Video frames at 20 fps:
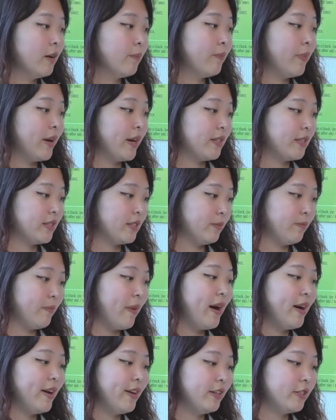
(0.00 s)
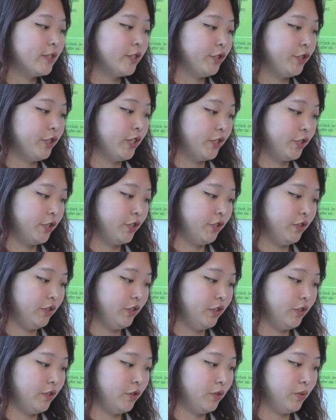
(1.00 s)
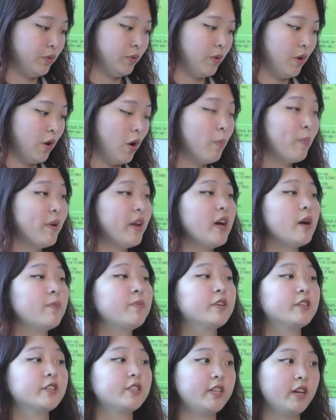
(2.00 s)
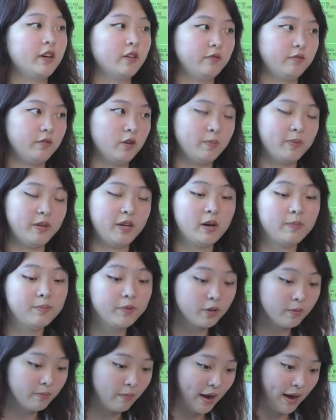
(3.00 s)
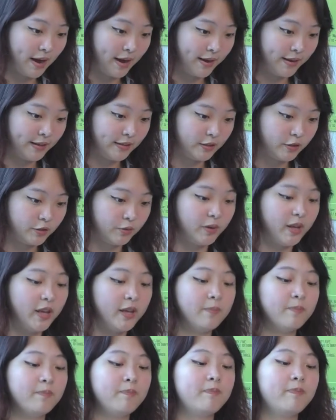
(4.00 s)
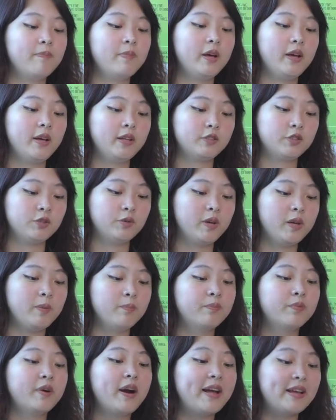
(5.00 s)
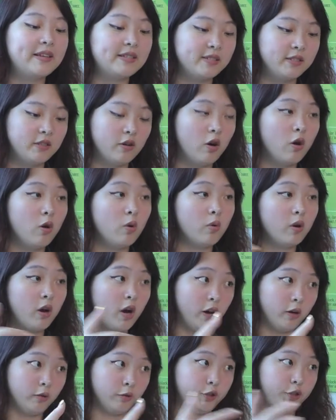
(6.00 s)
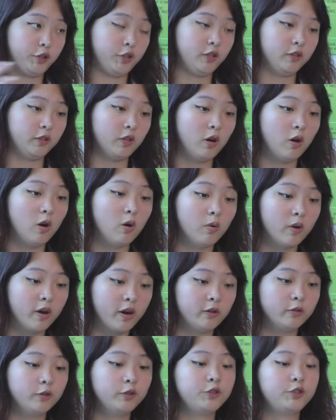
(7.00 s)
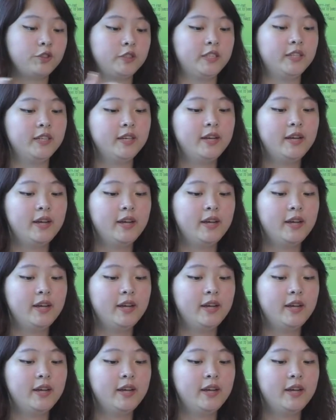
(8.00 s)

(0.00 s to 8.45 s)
But my suggestion is to open up yourself, open up your mind to embrace the whole culture, the whole country.